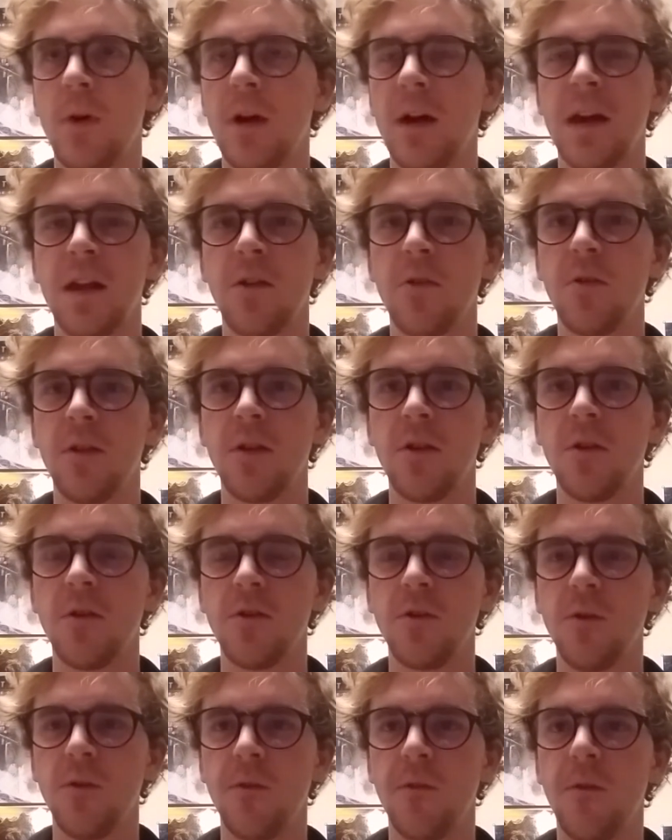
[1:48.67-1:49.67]
it can only go
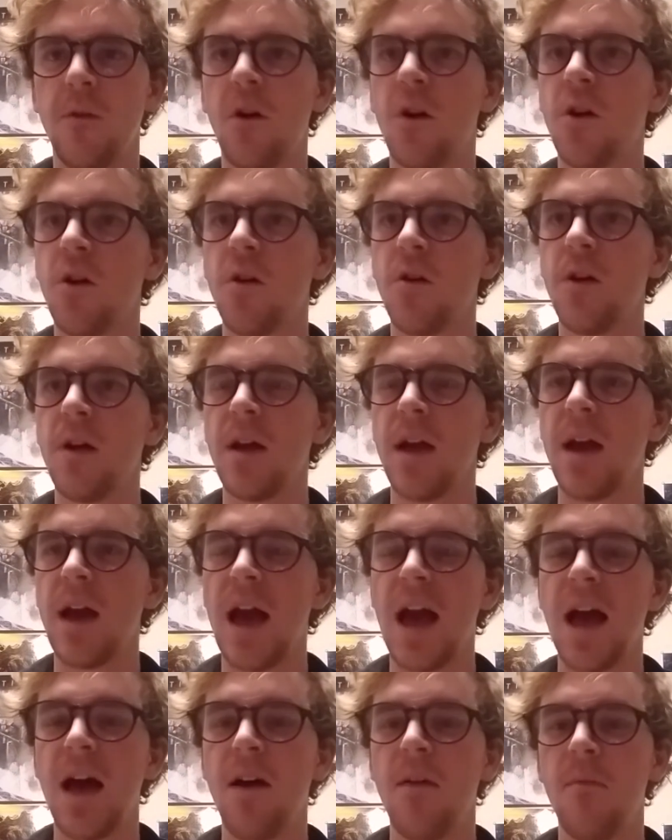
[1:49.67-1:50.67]
so far.
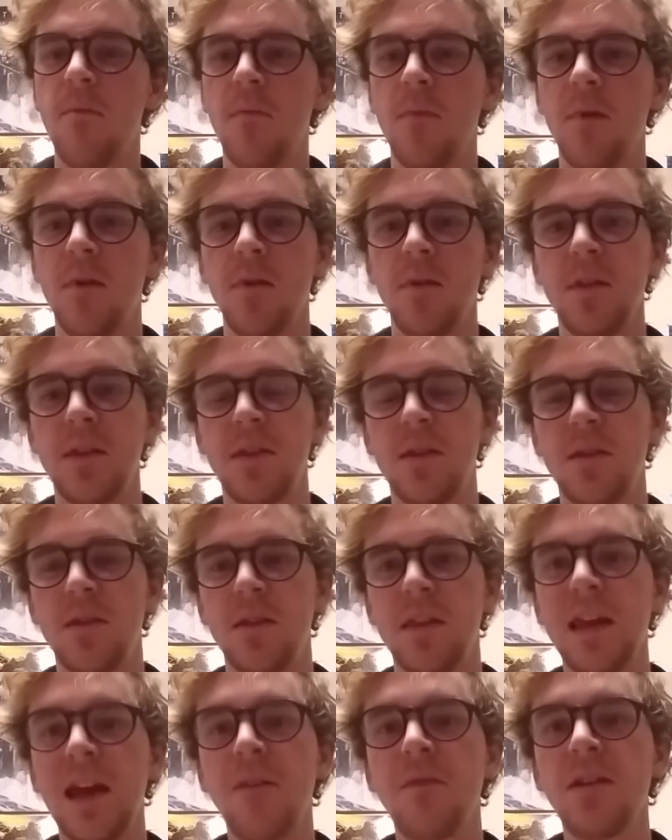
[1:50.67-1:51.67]
Um,
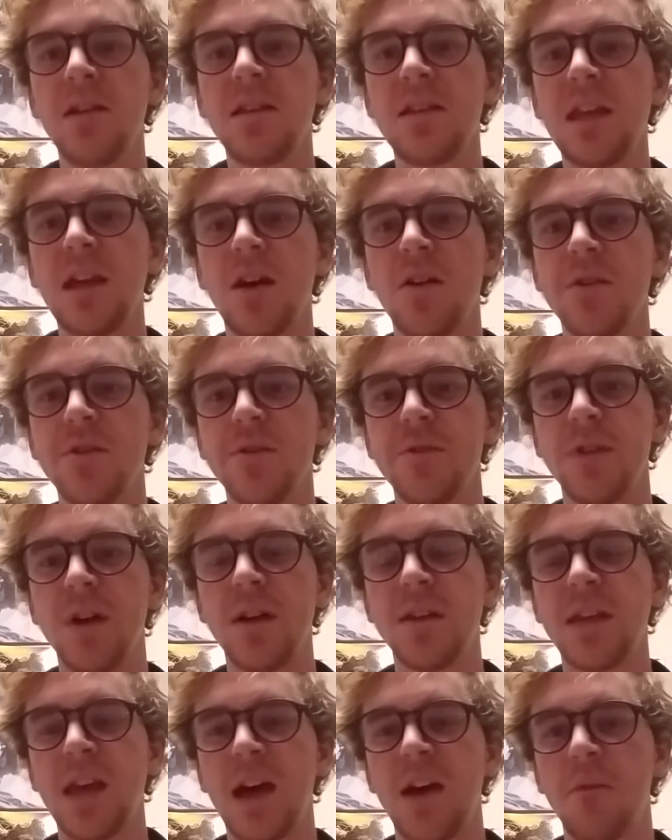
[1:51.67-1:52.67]
the FTC also
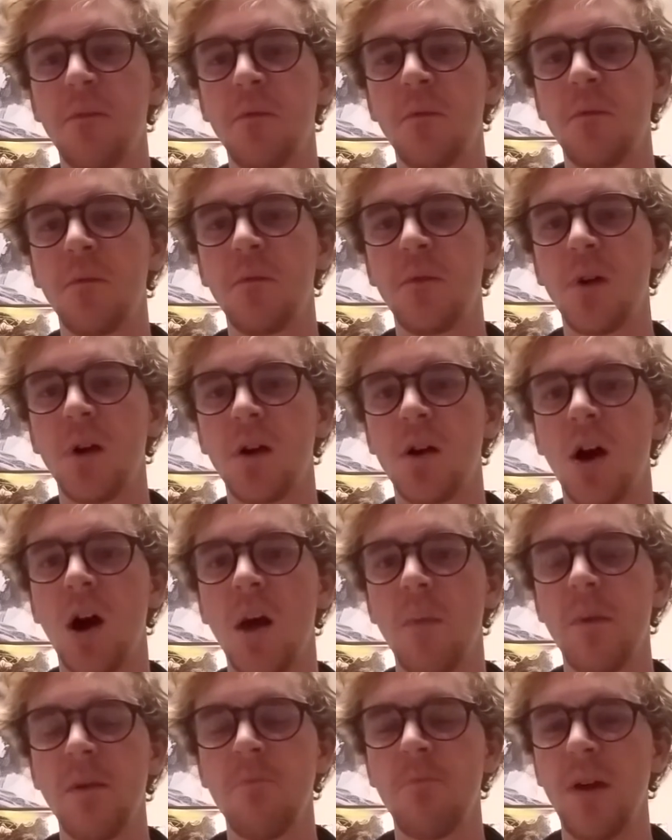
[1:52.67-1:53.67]
does have a
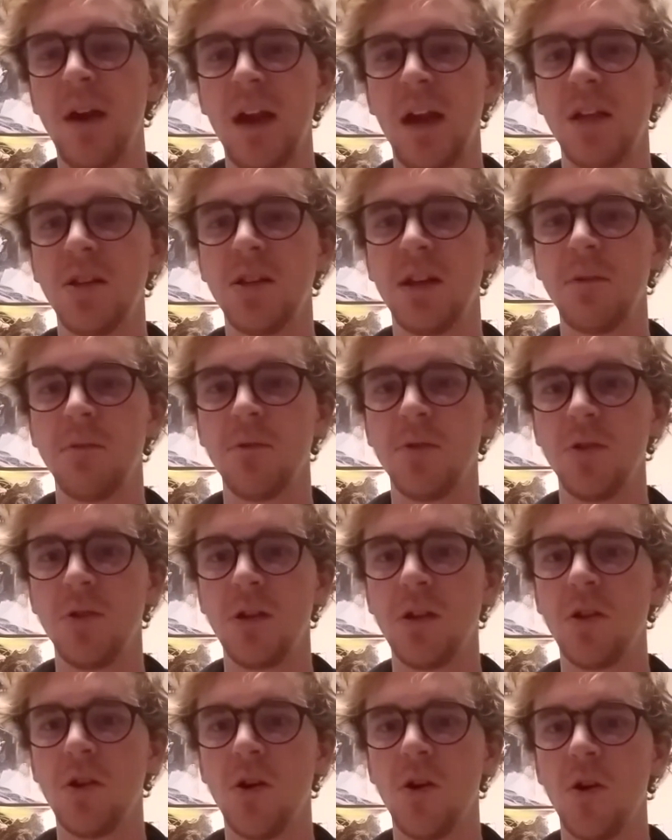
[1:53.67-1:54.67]
comment page that you
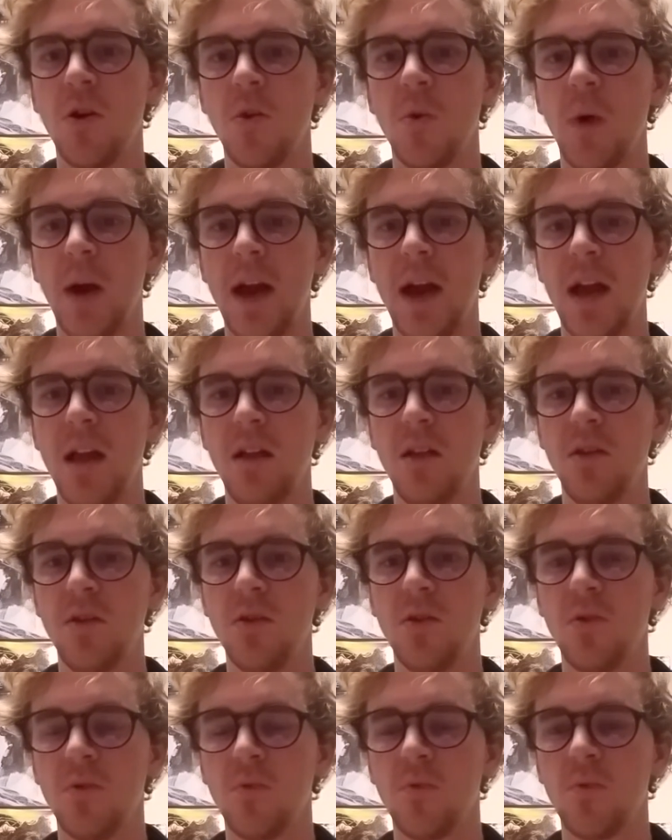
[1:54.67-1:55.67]
can go and
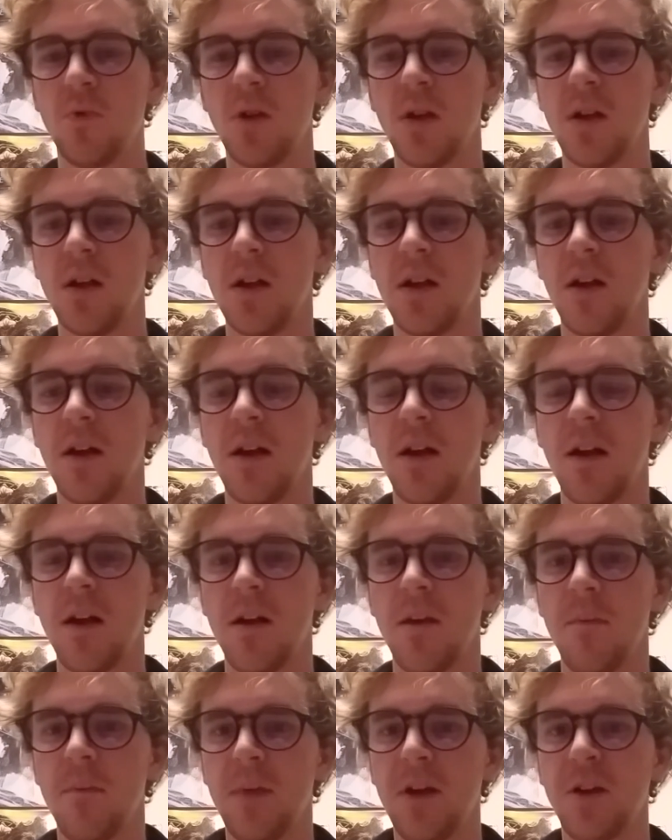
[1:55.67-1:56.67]

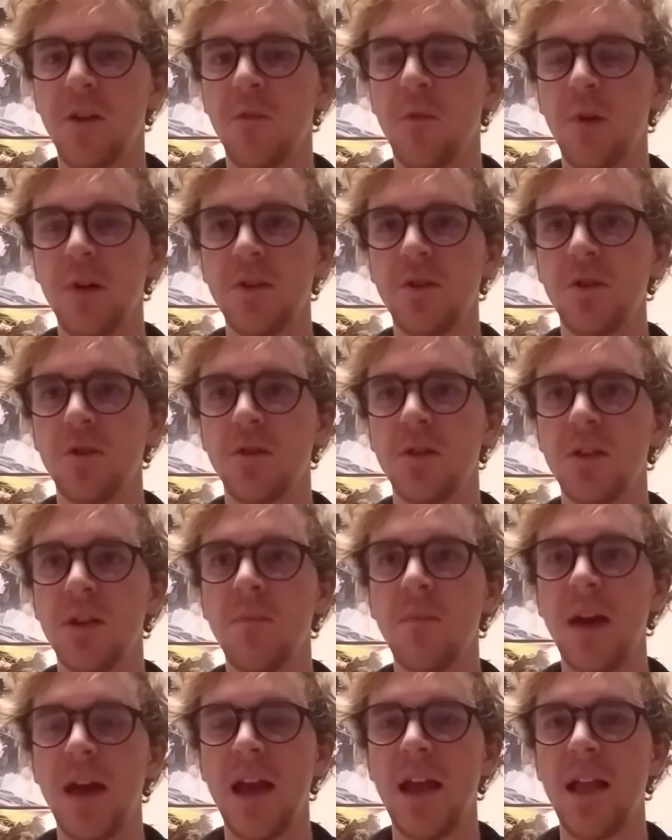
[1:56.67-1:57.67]
make your voice heard to
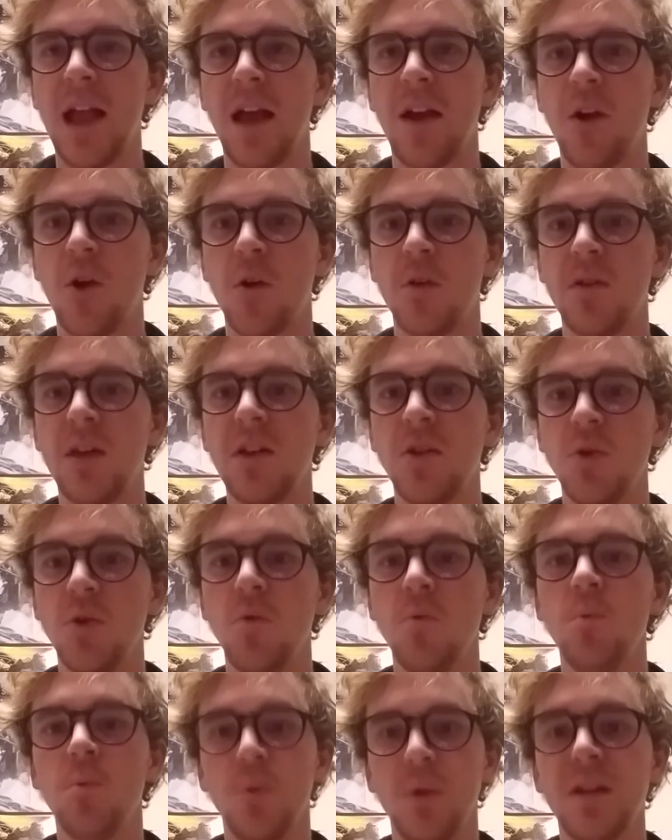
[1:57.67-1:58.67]
them, and I heard they
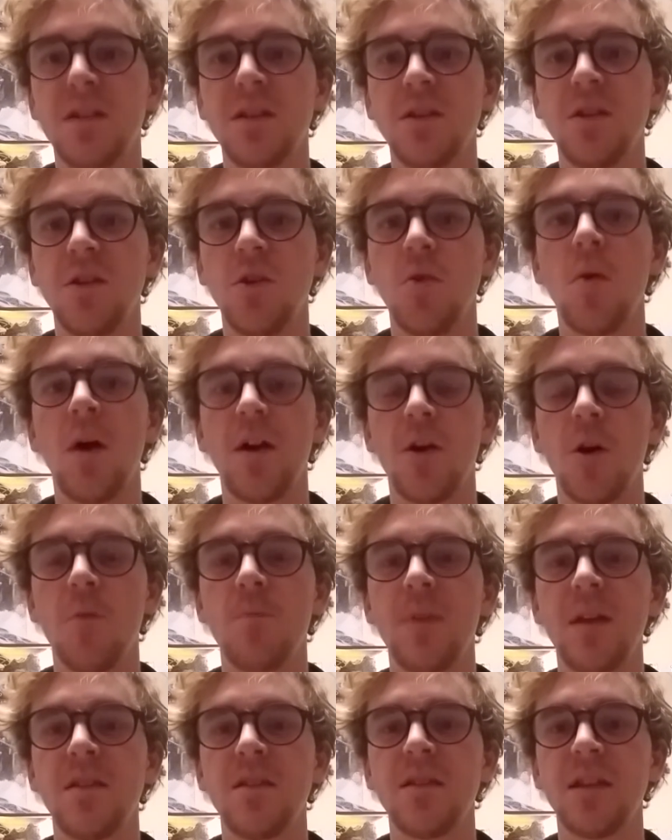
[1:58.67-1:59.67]
do listen to you. I hope
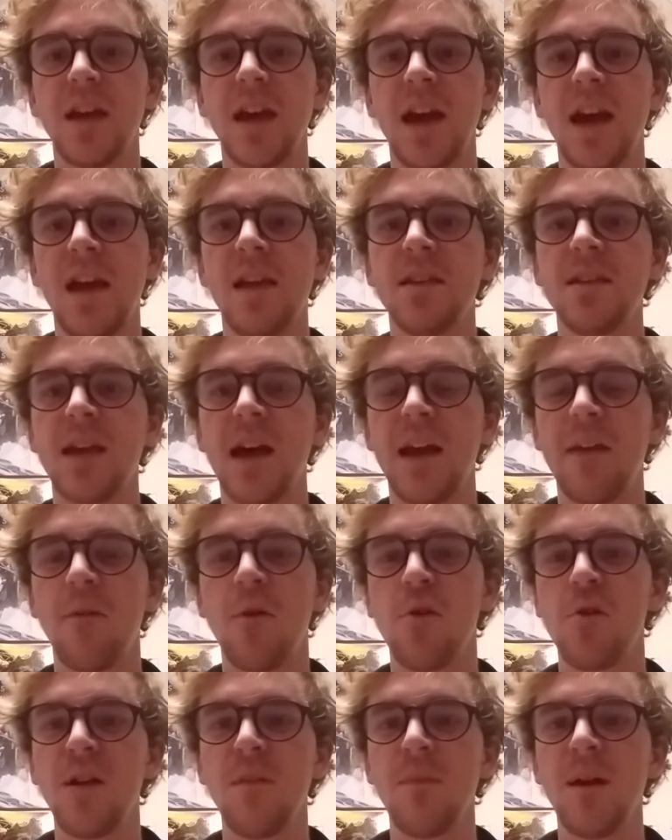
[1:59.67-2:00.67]
that's the case. I've
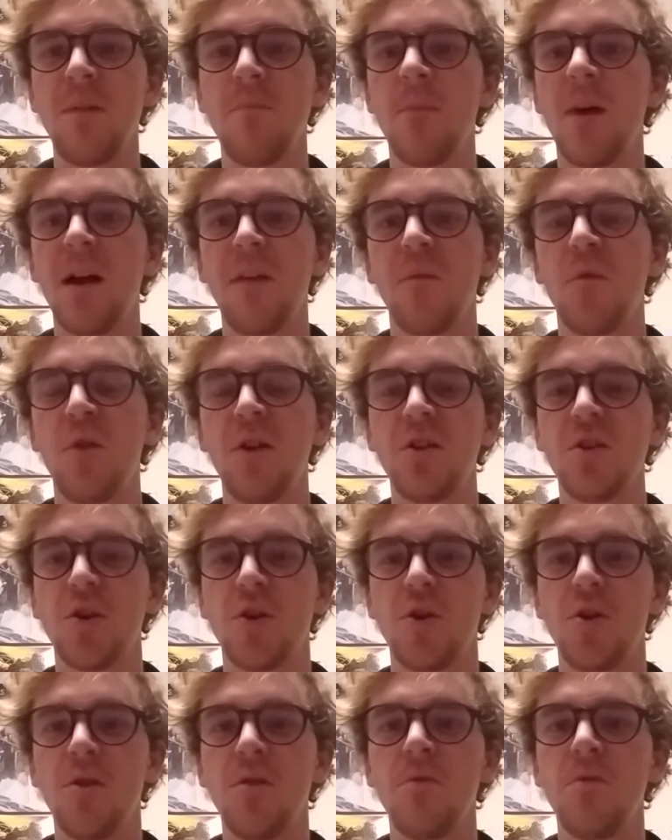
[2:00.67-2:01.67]
already made my voice
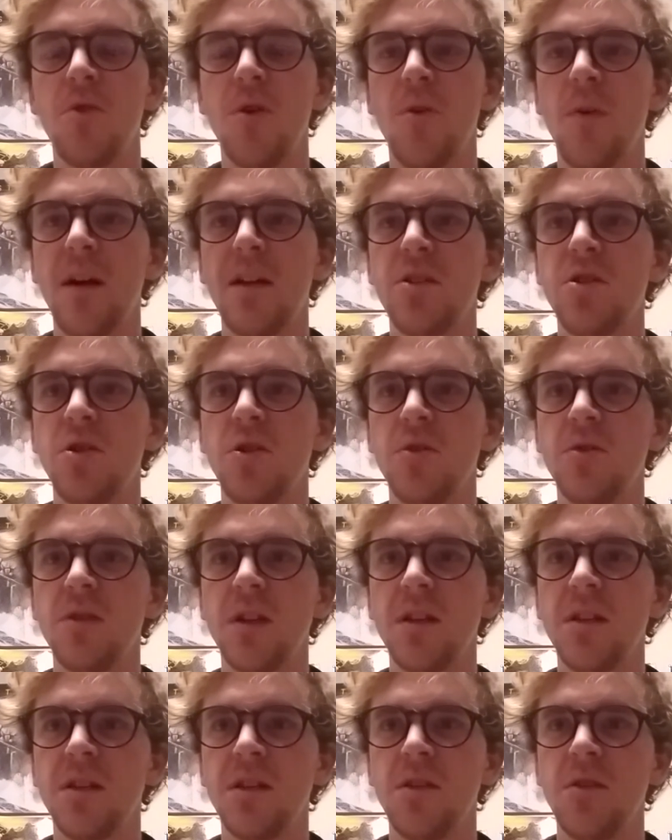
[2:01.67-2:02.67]
heard, though I chose not to, you